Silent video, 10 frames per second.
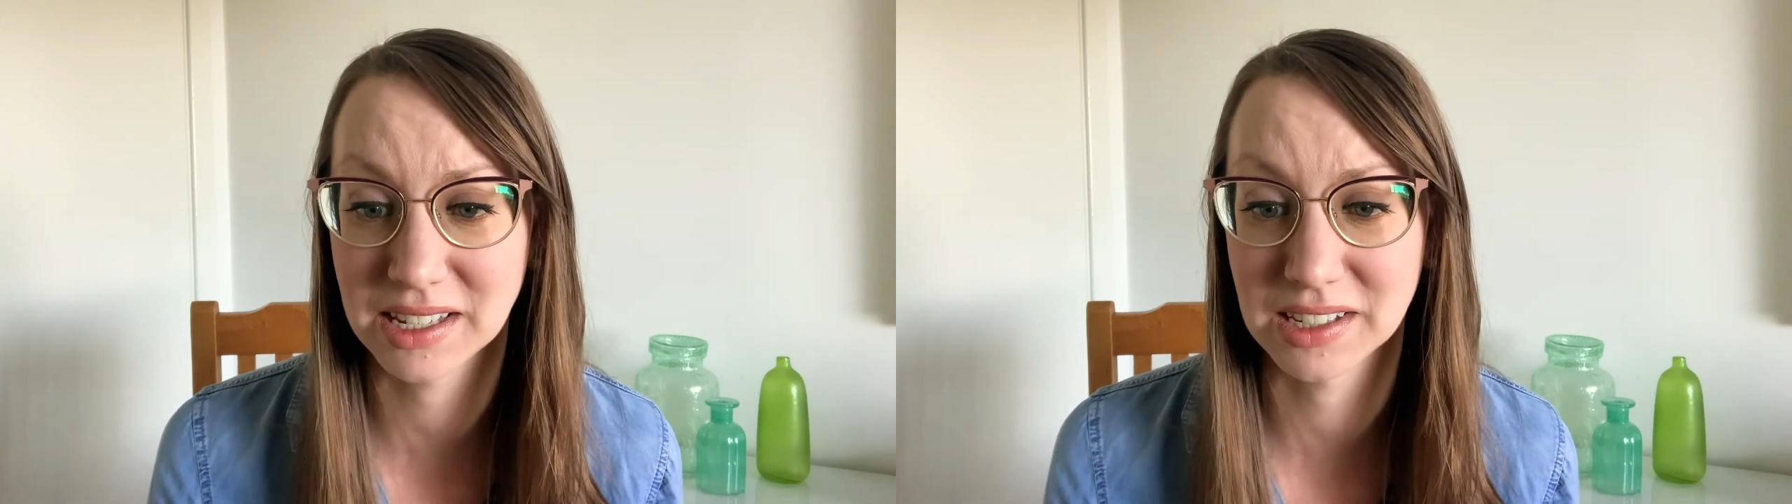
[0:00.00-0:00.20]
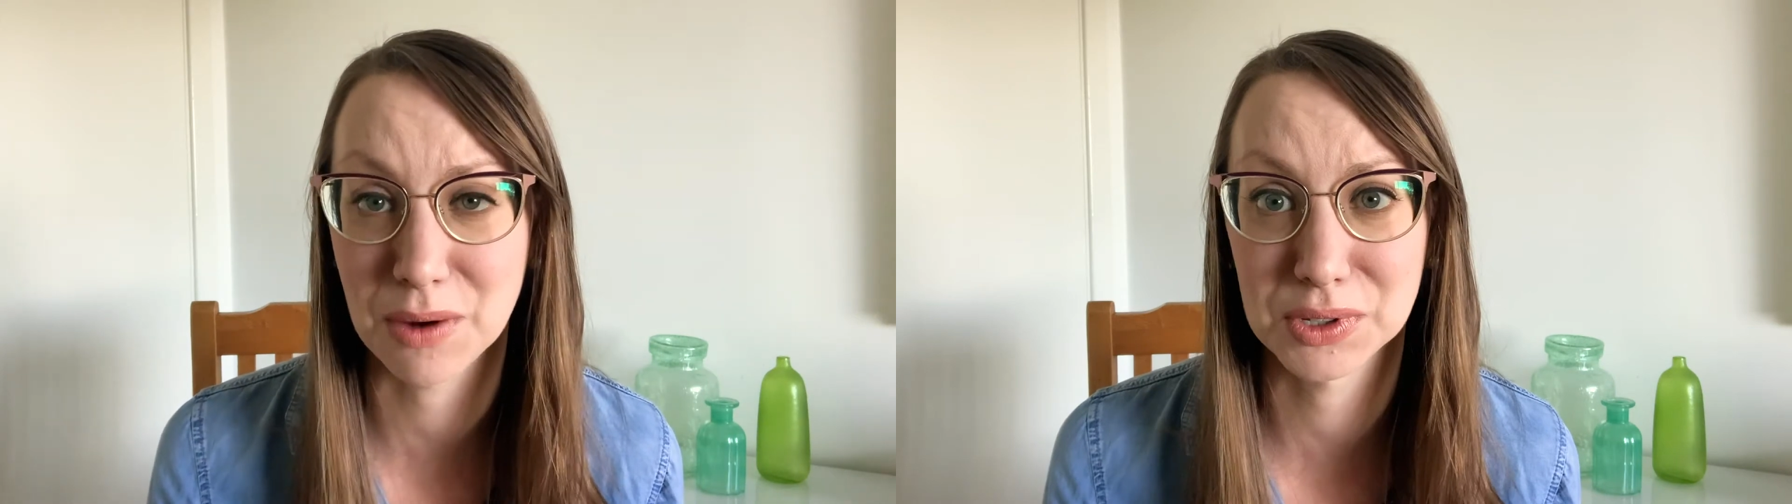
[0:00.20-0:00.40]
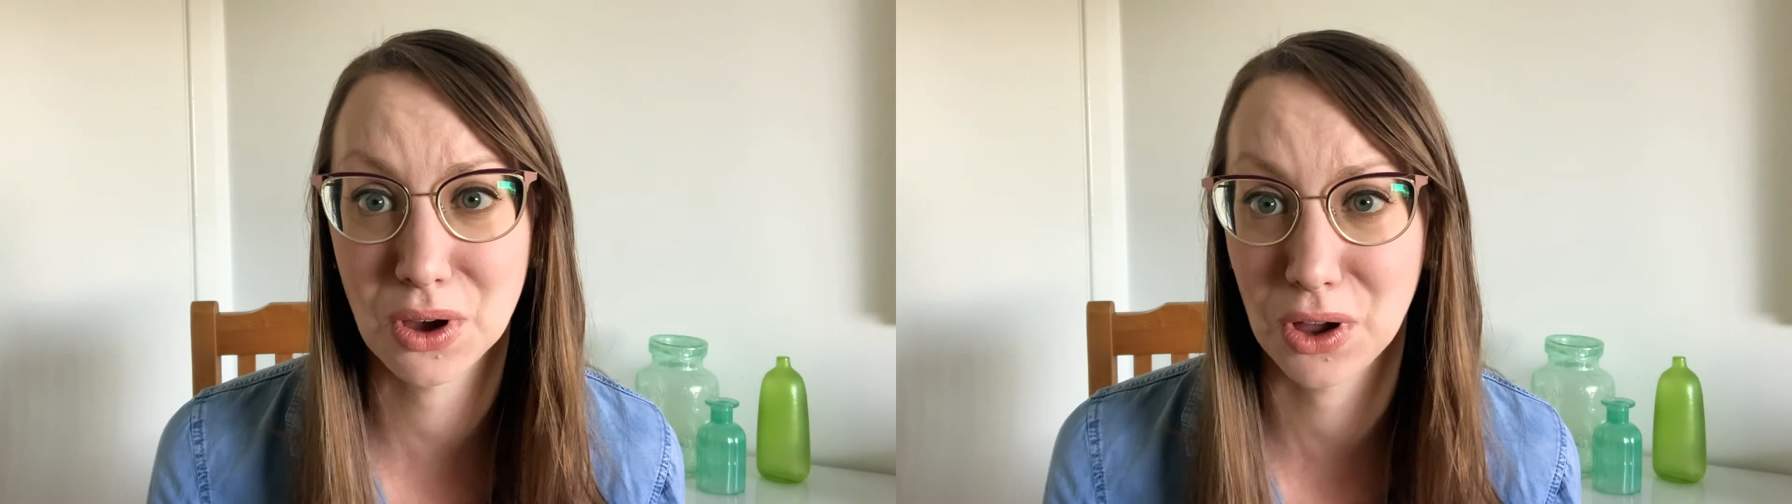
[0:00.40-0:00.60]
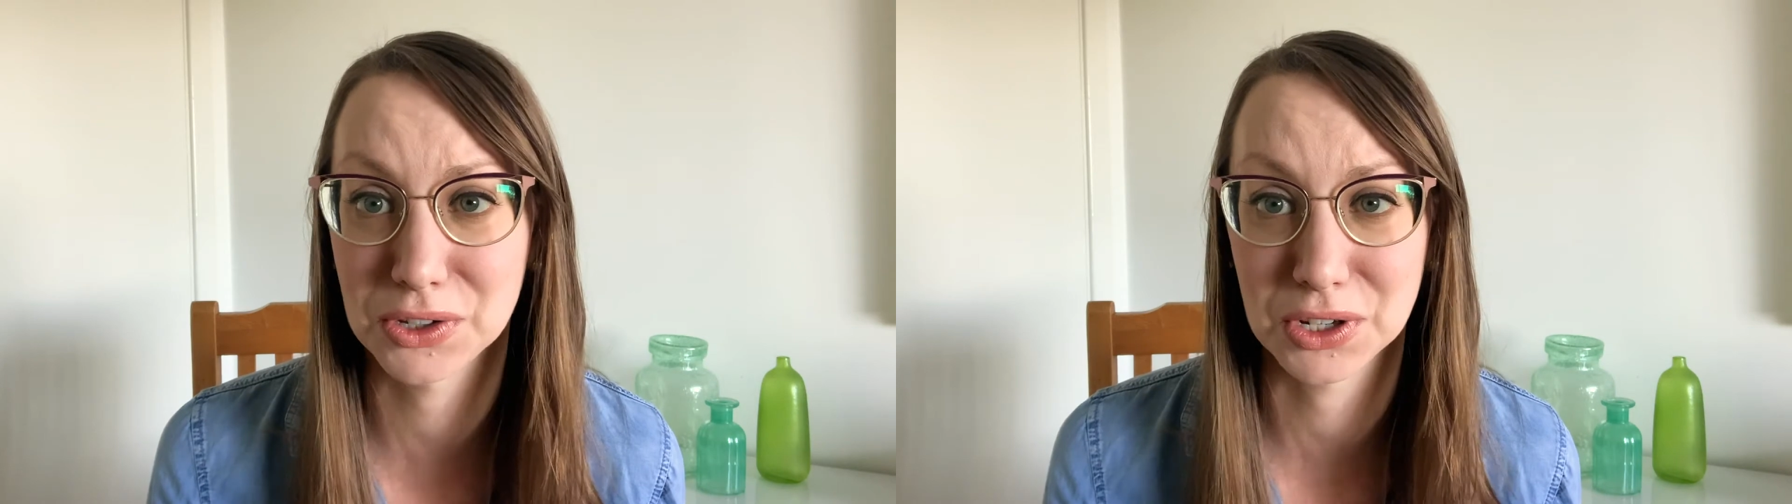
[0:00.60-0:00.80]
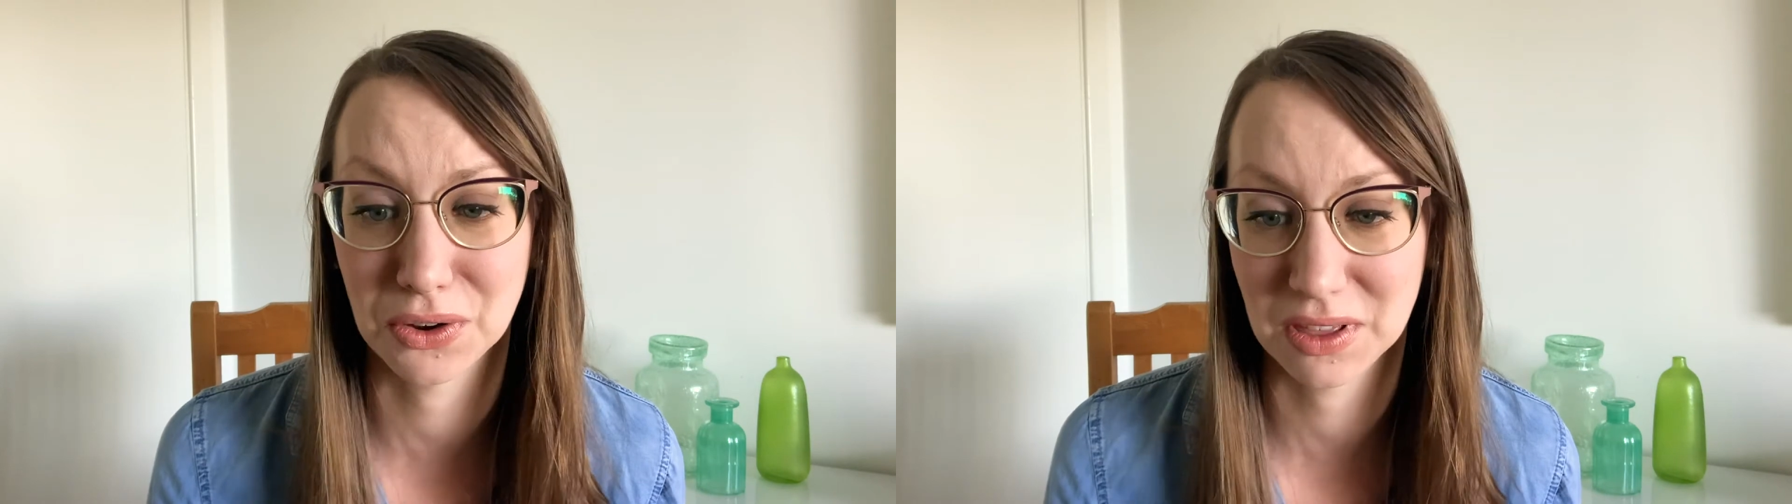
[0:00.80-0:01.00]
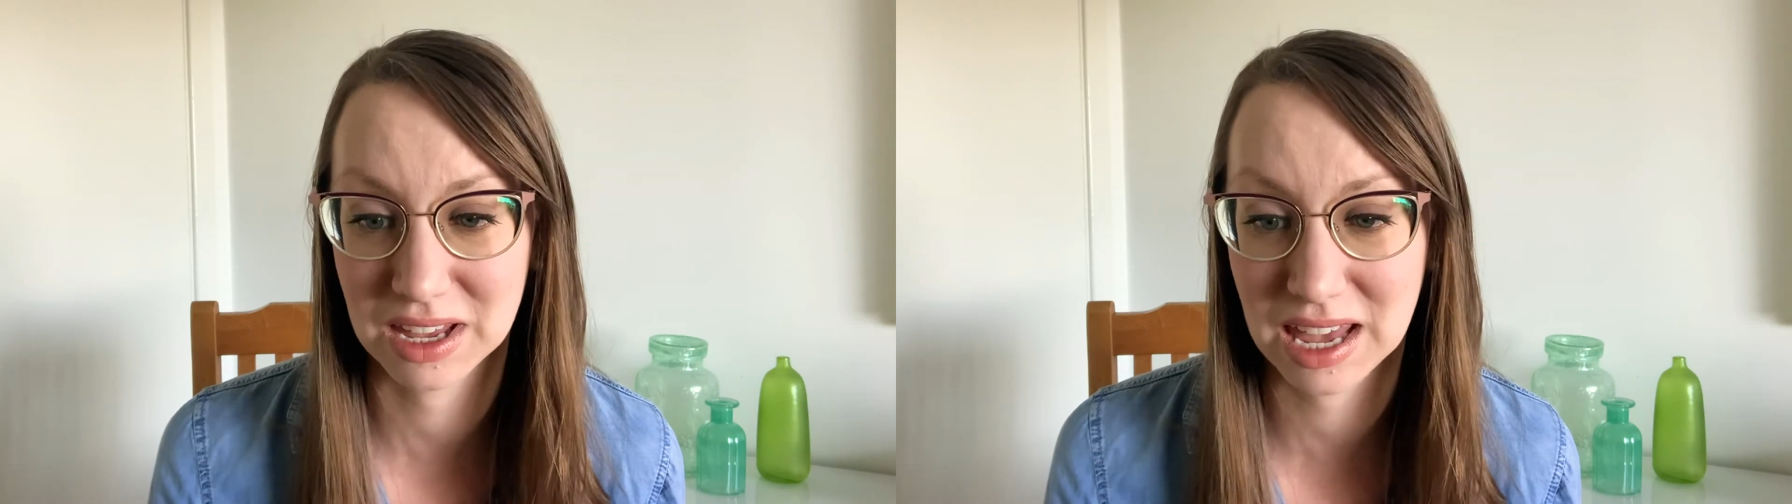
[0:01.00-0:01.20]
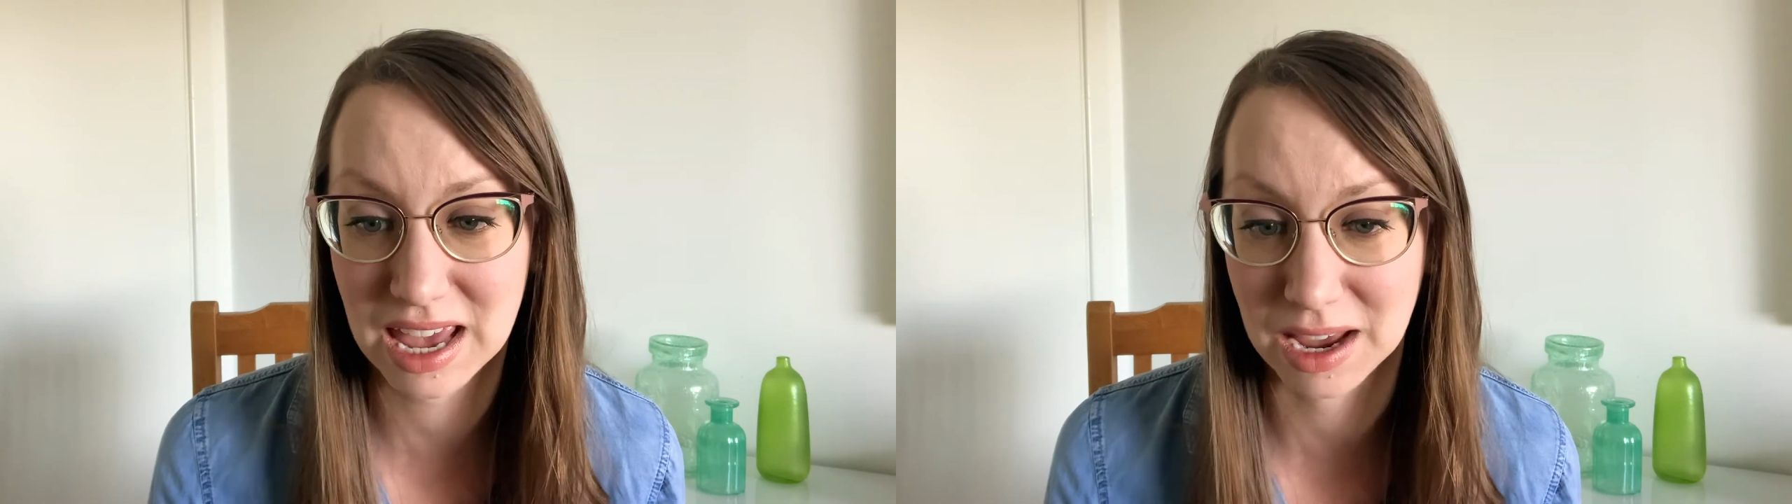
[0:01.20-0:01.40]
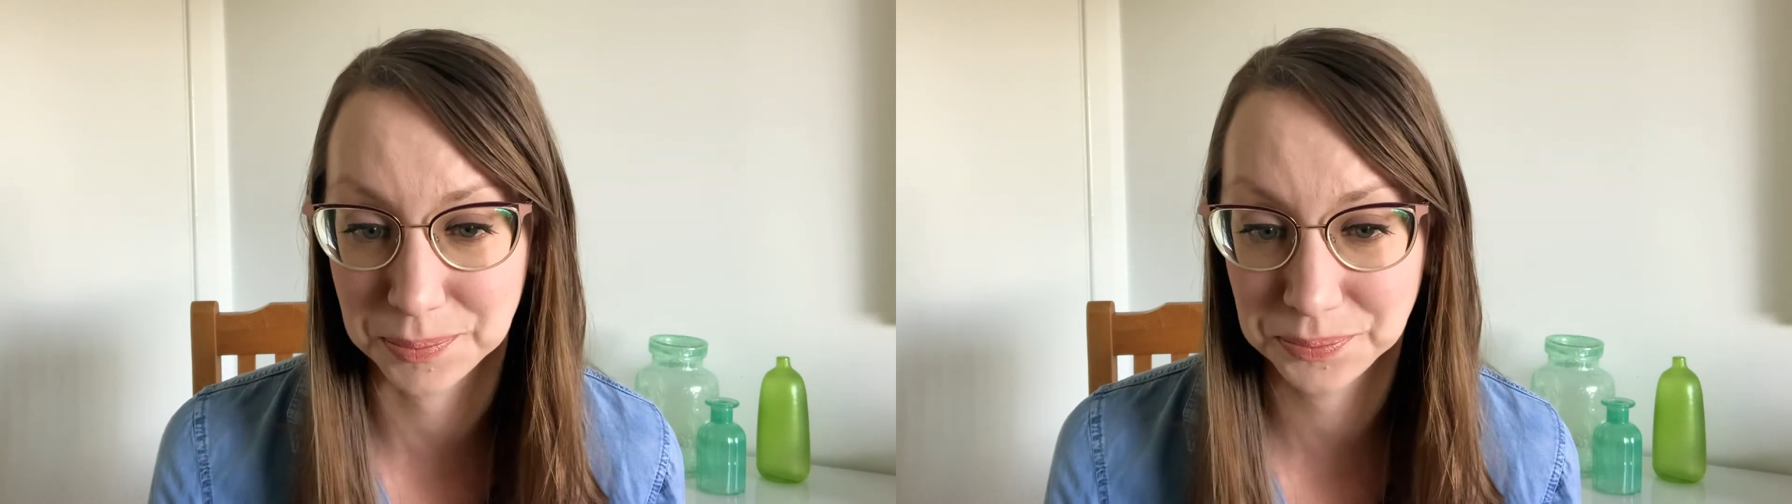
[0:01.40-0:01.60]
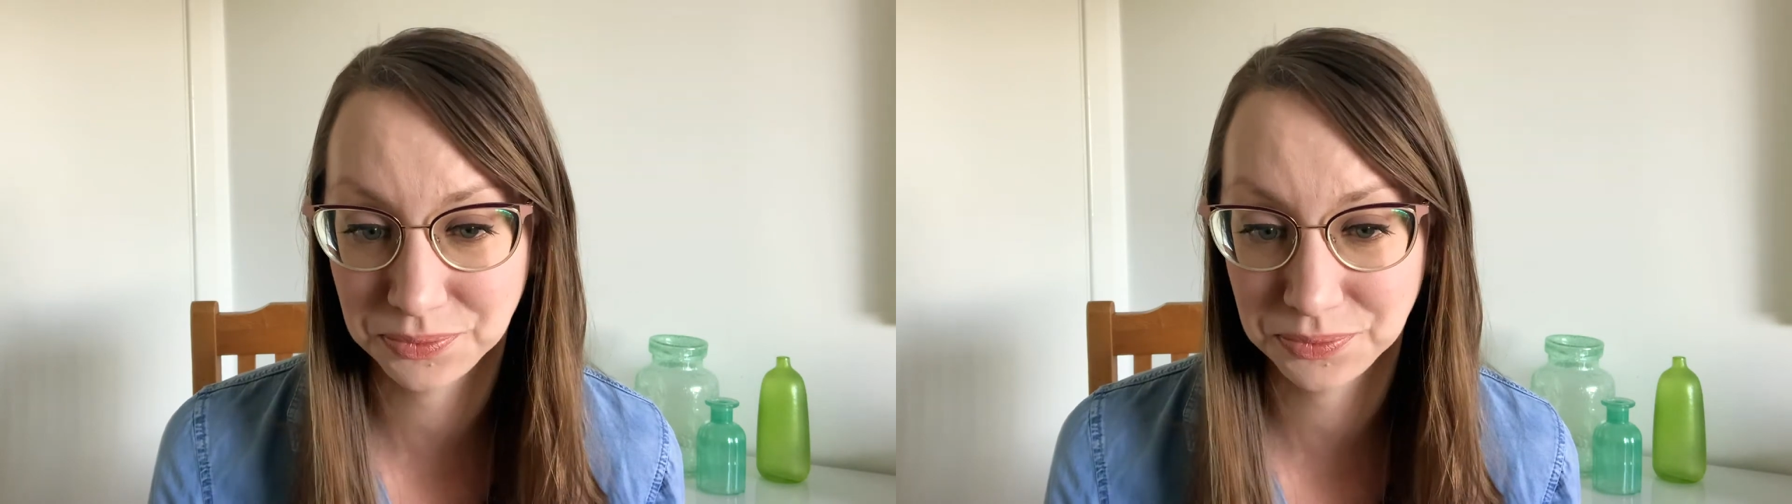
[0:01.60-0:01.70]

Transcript: since I was called to go to the king.